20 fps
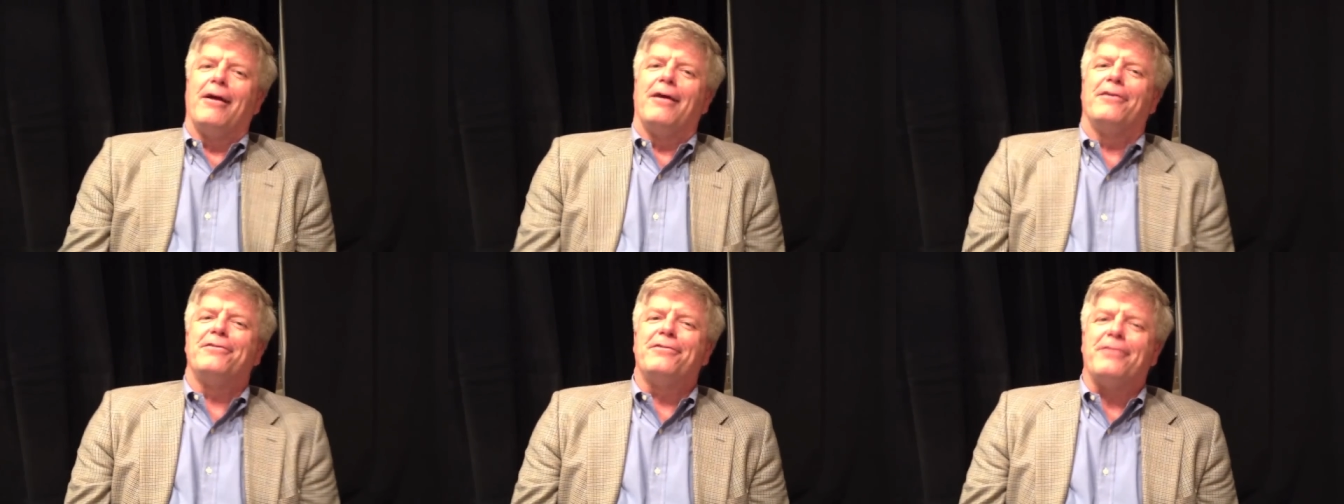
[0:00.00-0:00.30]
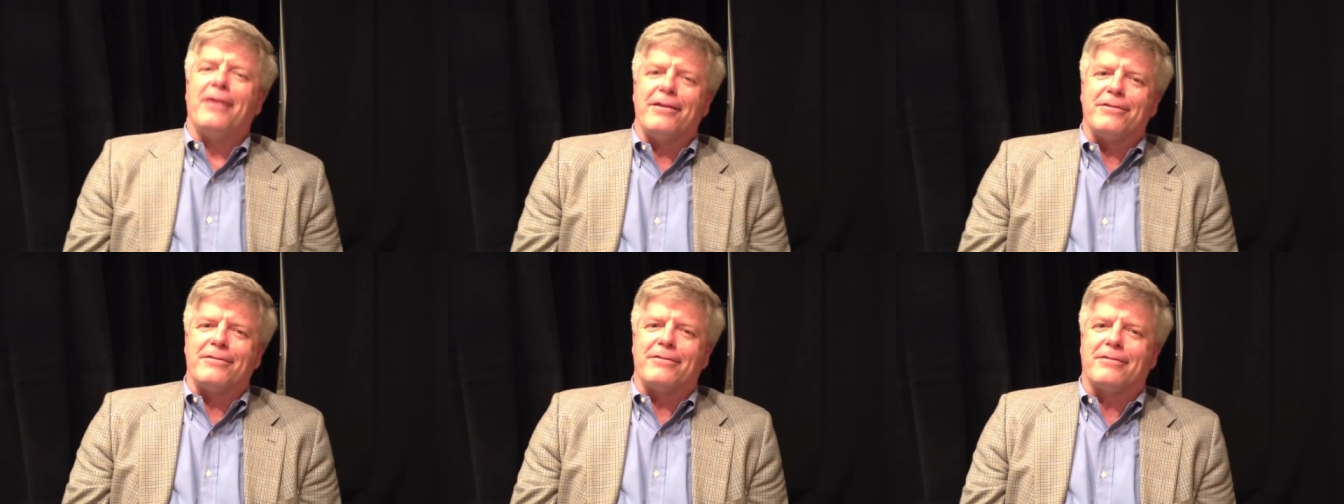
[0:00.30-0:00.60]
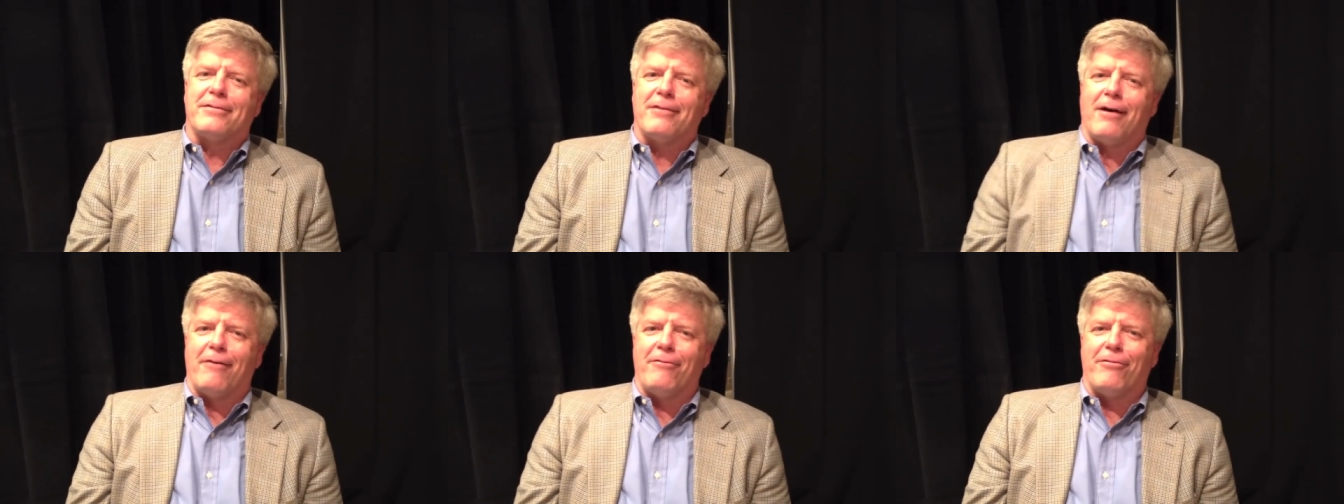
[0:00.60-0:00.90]

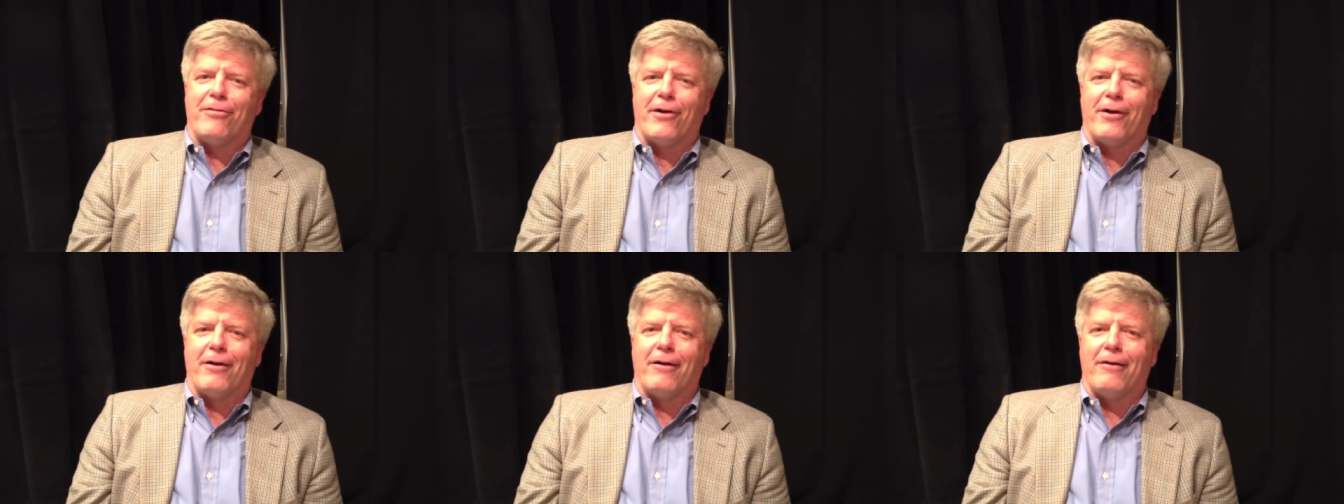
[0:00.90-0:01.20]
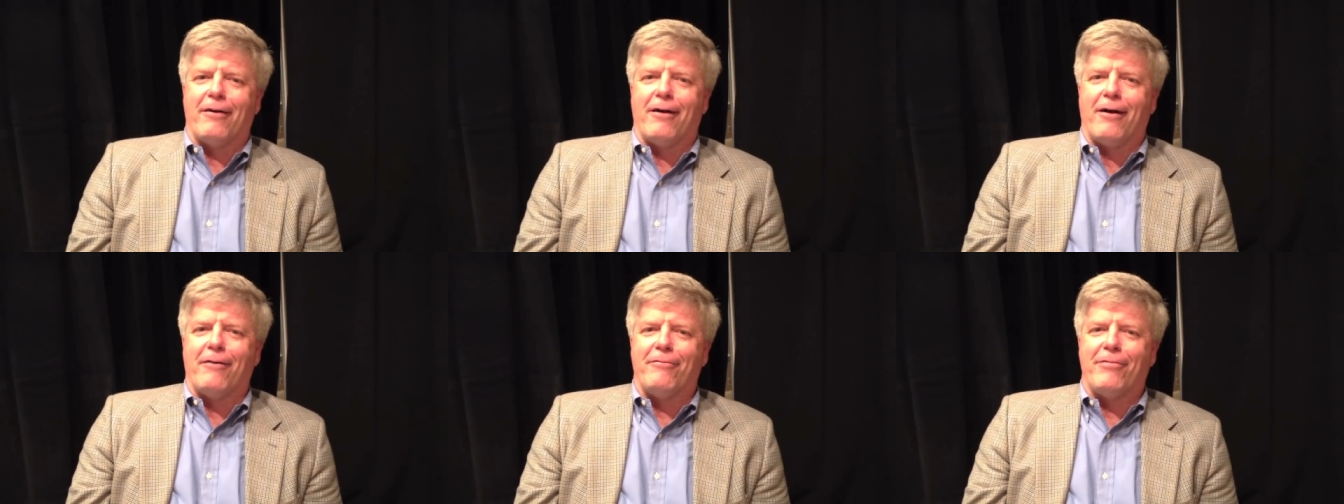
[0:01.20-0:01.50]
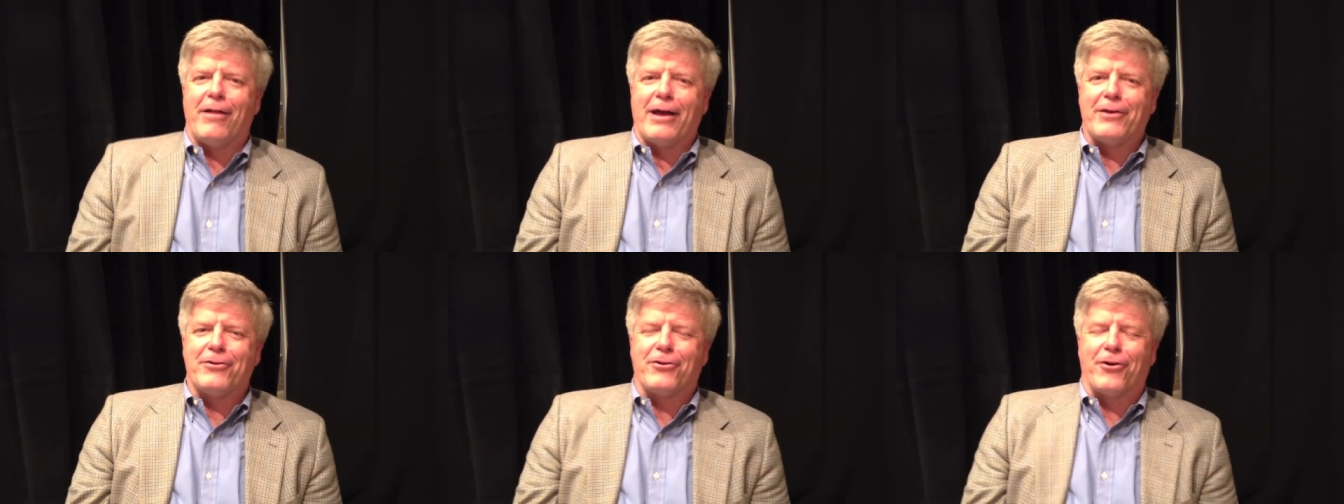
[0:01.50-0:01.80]
sense of
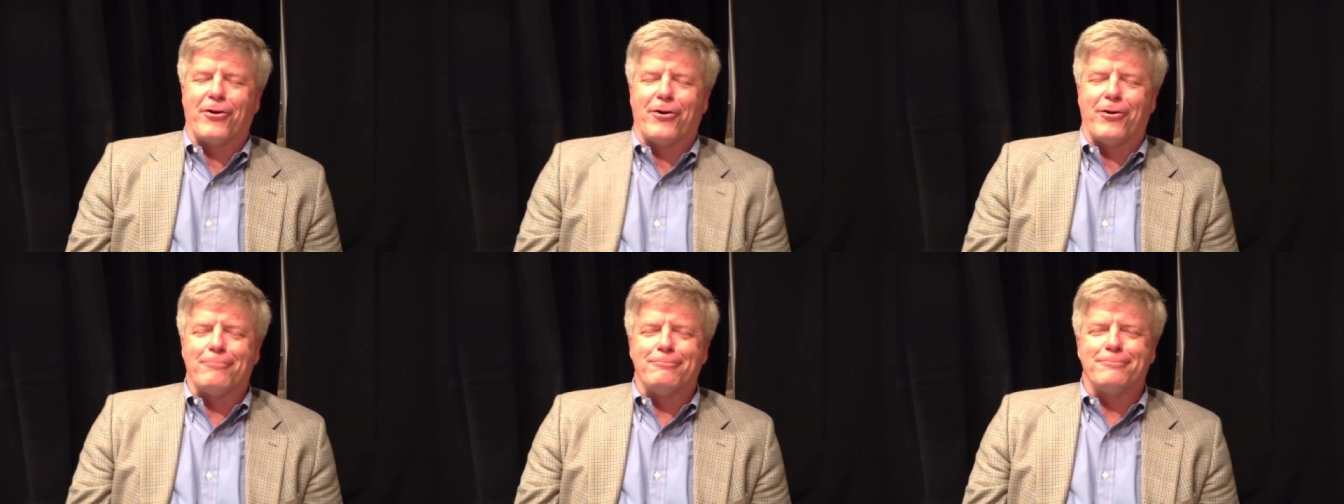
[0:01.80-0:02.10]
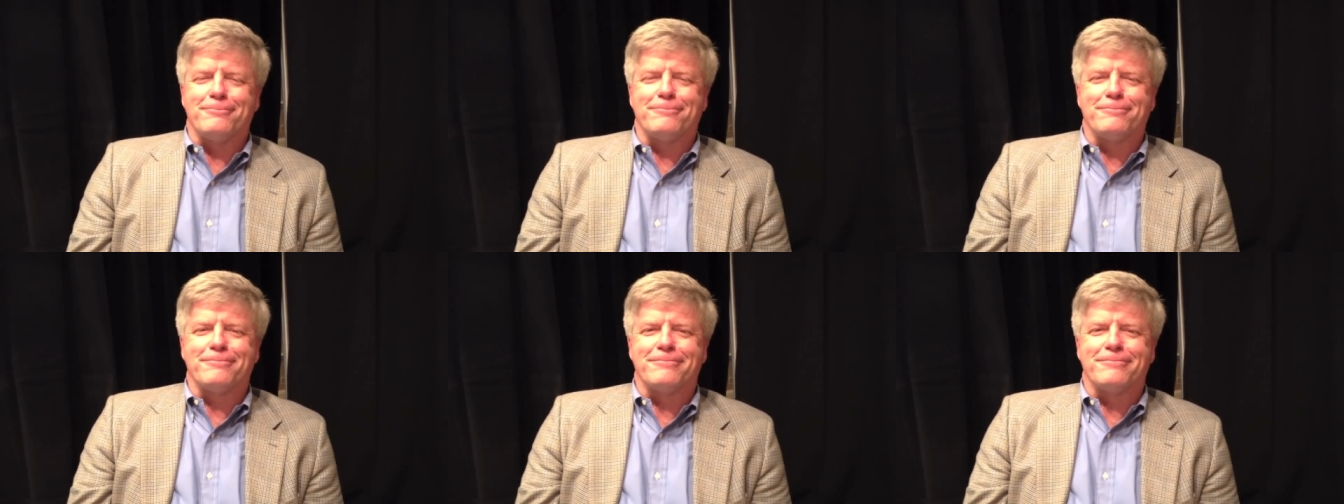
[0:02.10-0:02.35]
that term.